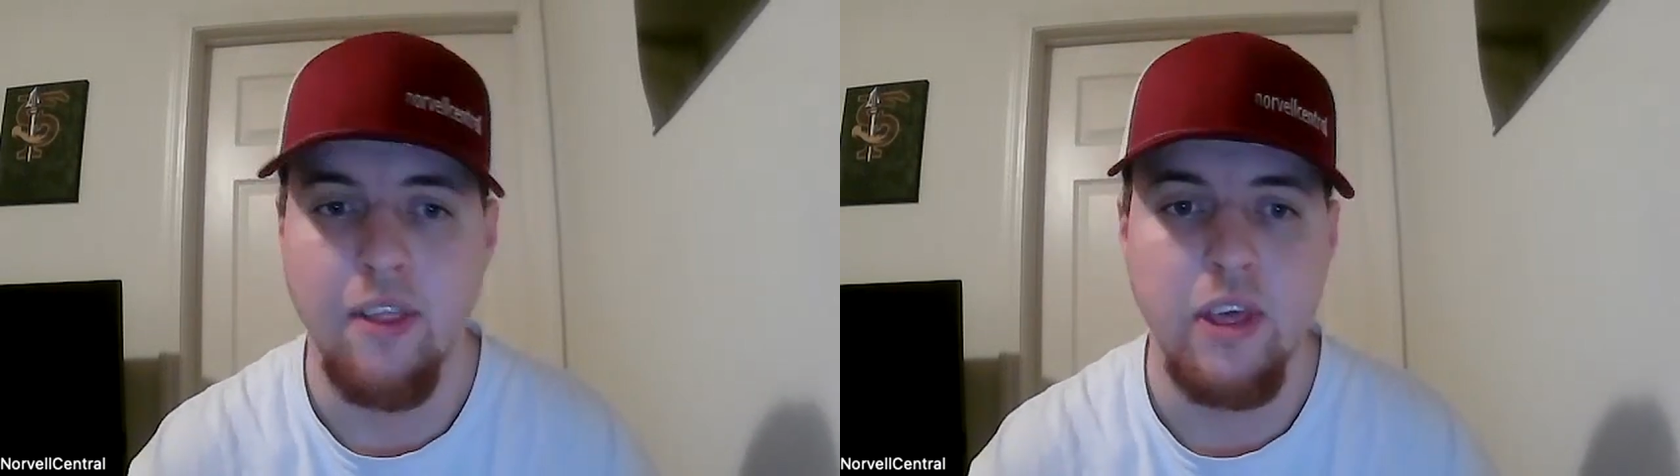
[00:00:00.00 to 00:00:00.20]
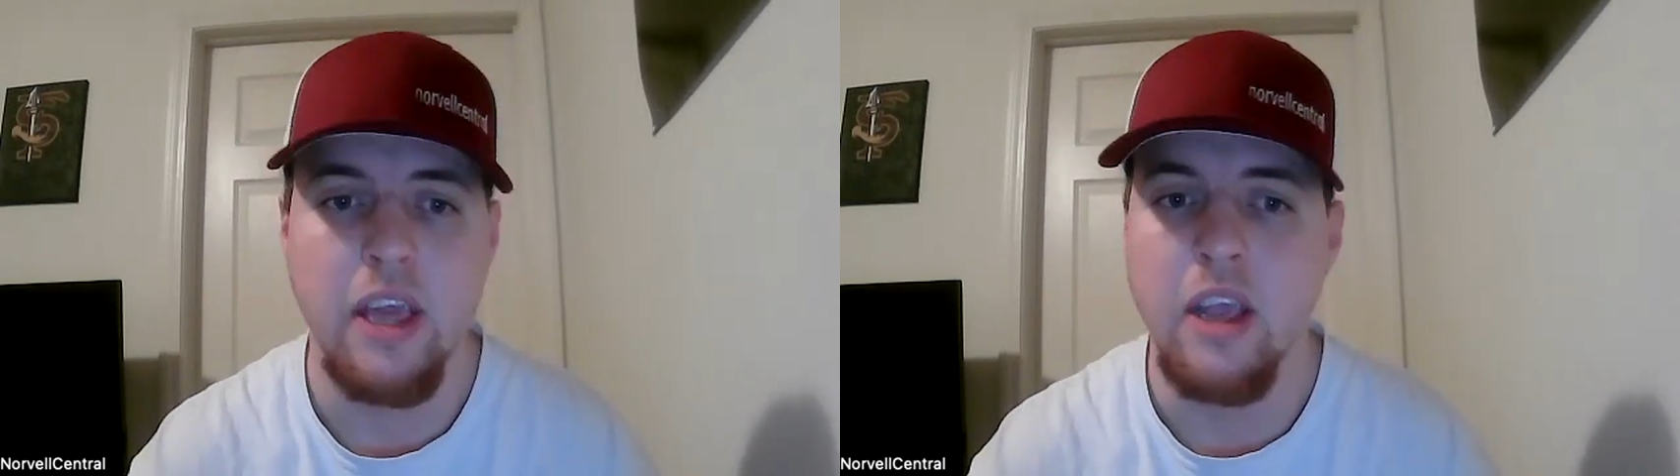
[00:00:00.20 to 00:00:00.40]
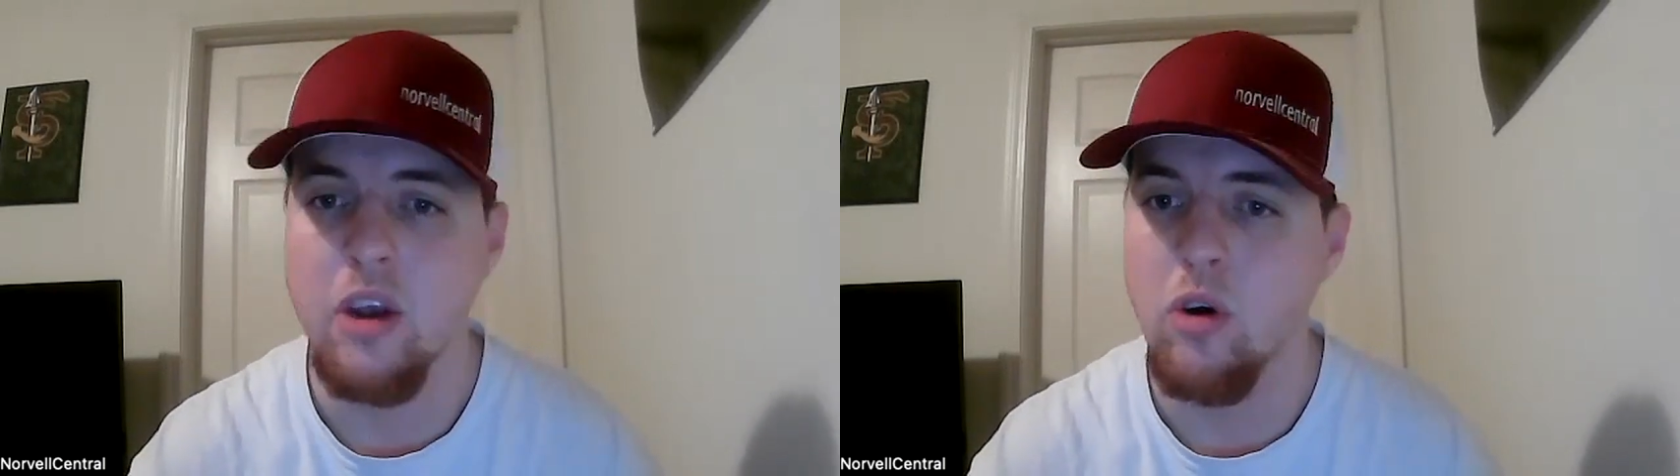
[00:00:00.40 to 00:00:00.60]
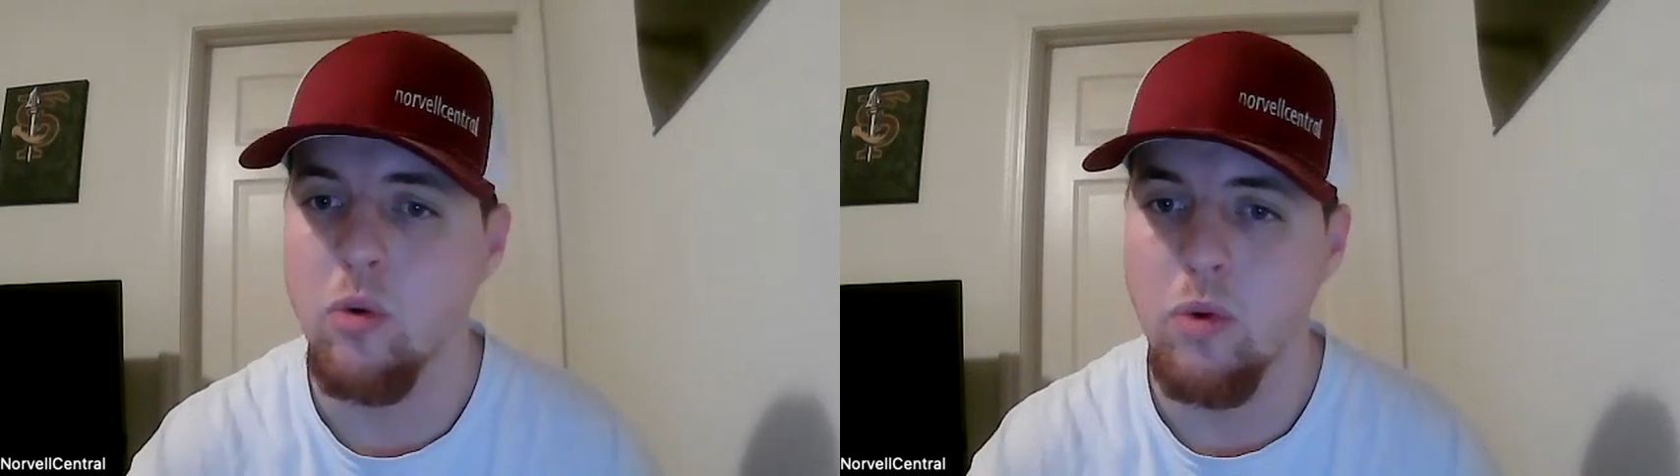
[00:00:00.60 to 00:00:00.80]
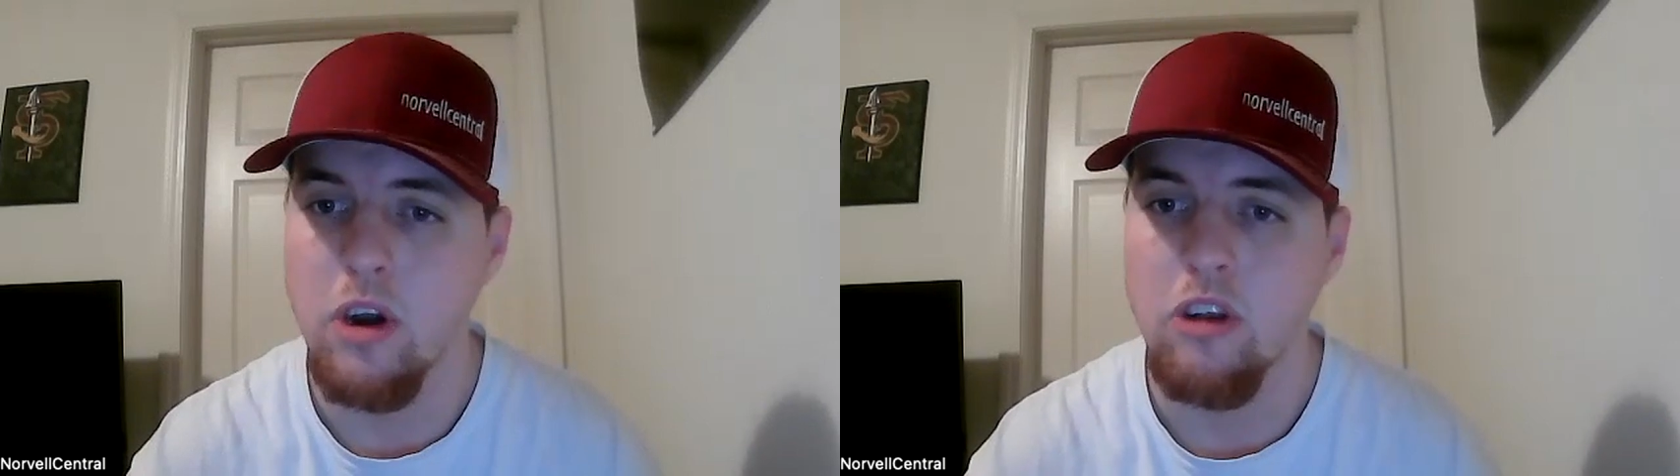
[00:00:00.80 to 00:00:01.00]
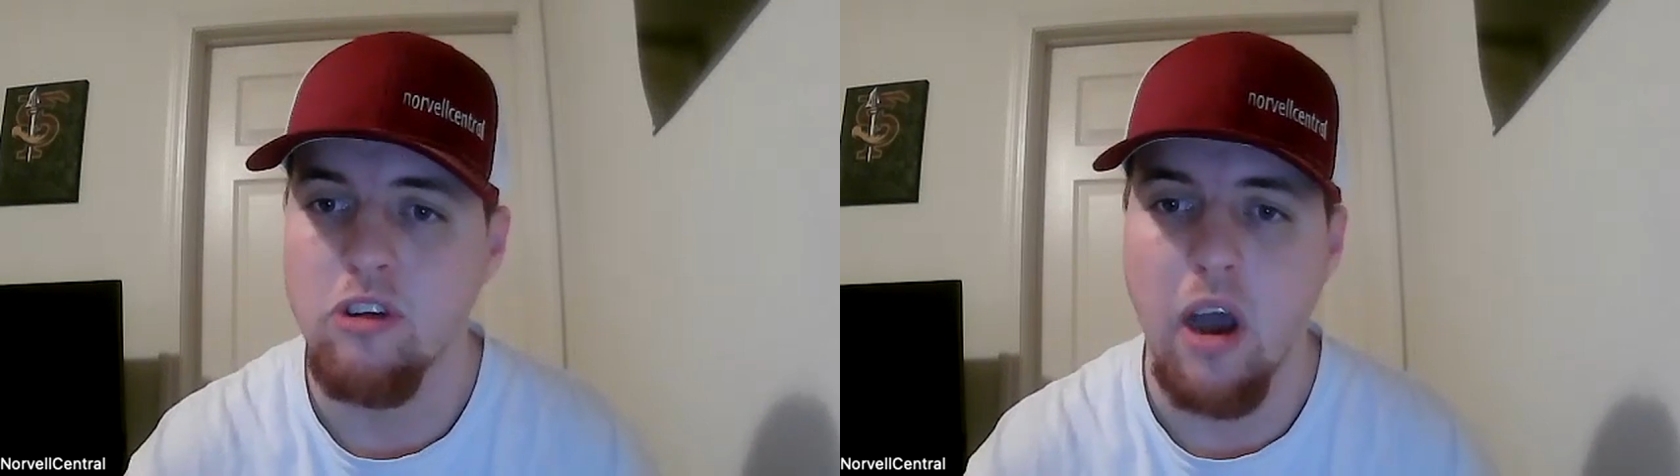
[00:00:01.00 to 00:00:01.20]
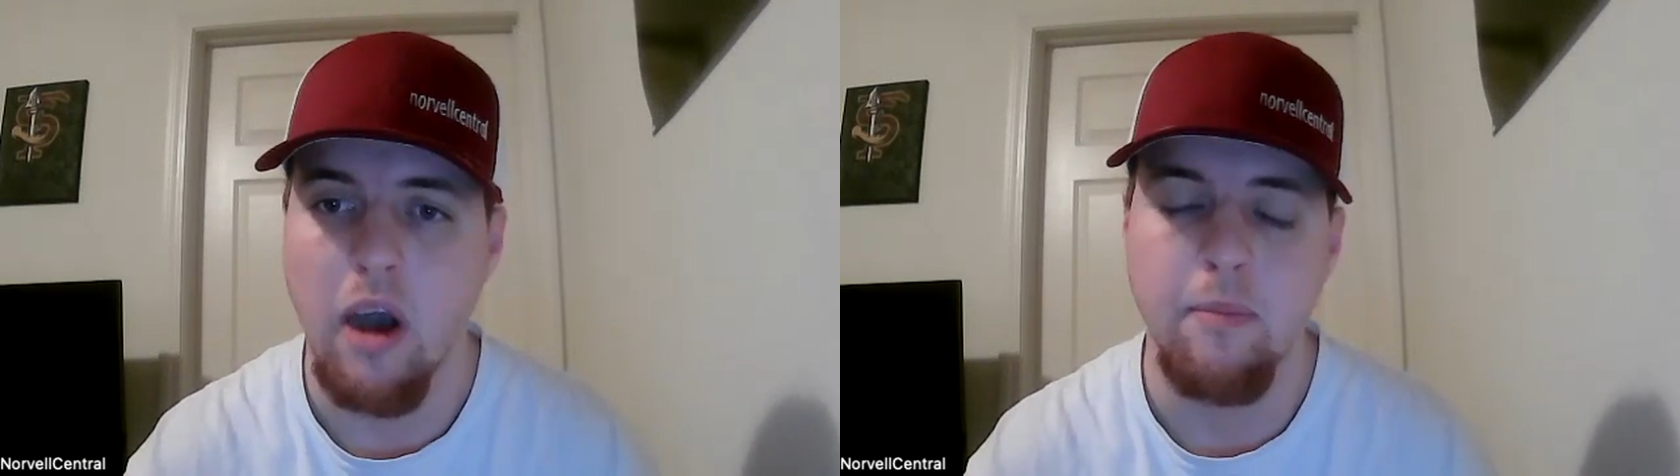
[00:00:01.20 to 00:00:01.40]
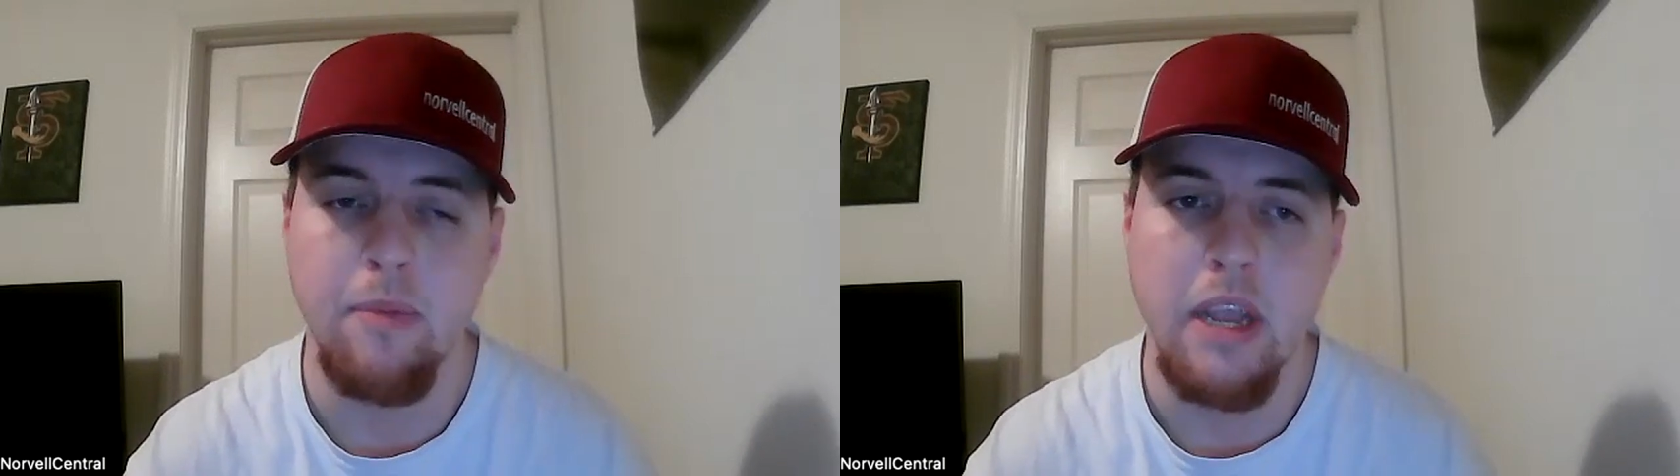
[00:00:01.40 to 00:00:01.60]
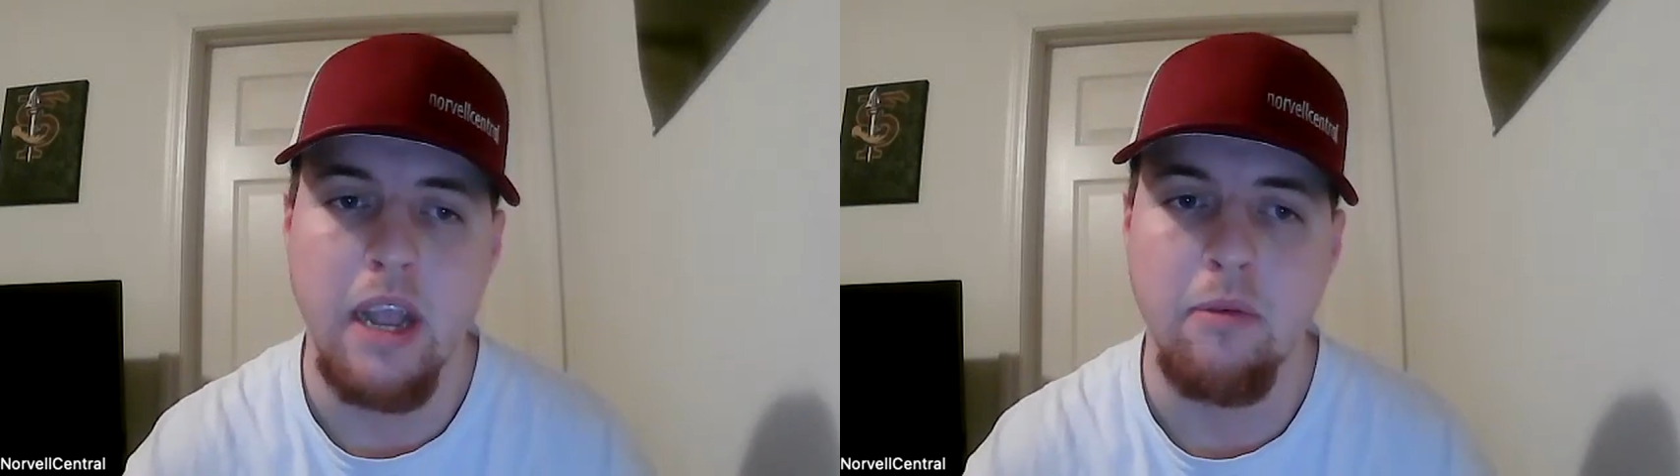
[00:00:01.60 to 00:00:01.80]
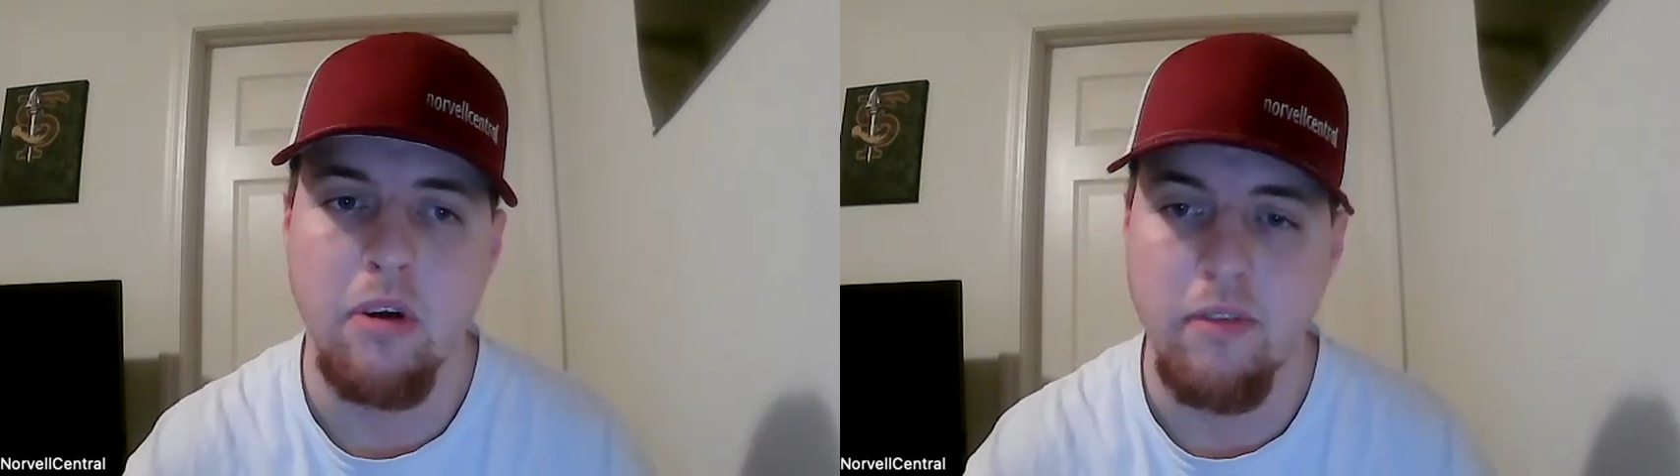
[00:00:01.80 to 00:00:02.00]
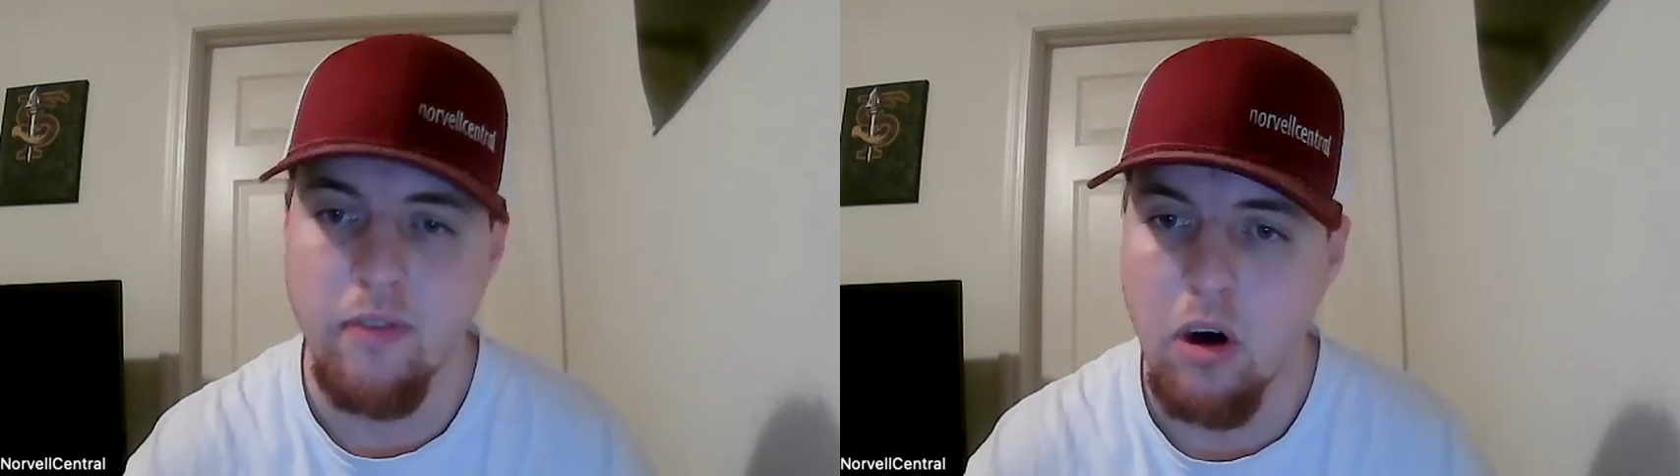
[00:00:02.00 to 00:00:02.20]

I think he can do a really good job of being able to